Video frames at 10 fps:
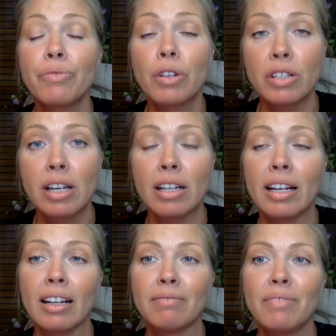or
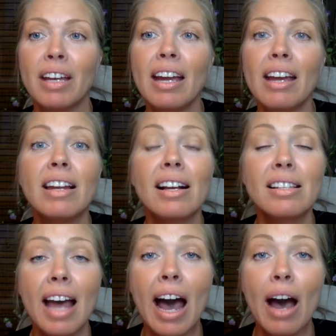Sunday. In the
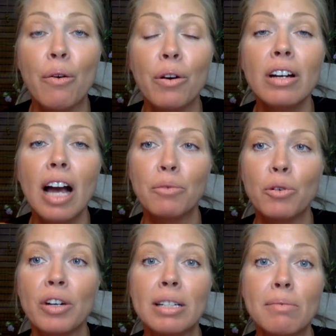next hour, I'm
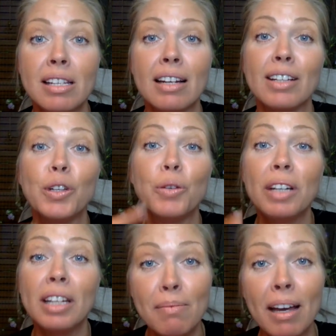going to be sending you an
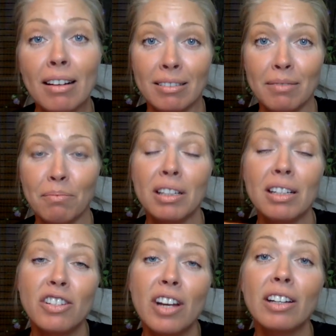email.
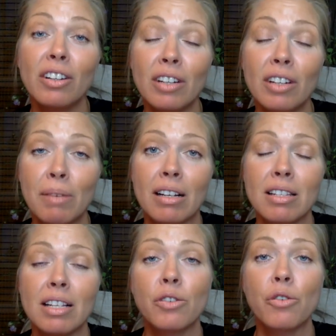Please check your
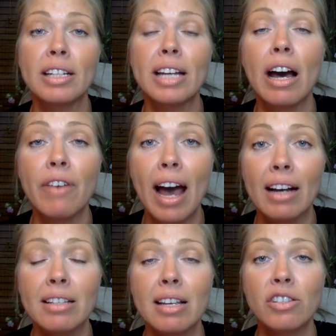emails. It's going to have
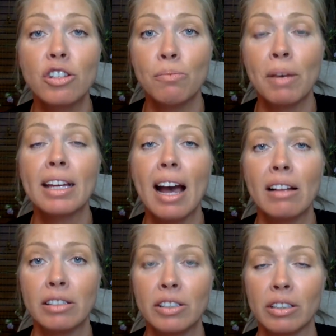access to my
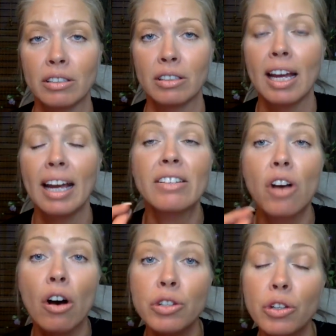calendar. It's
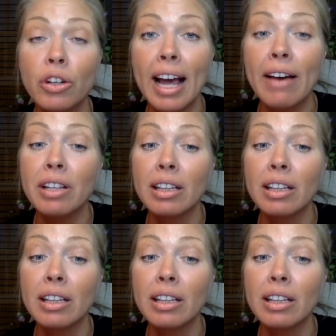also going to have the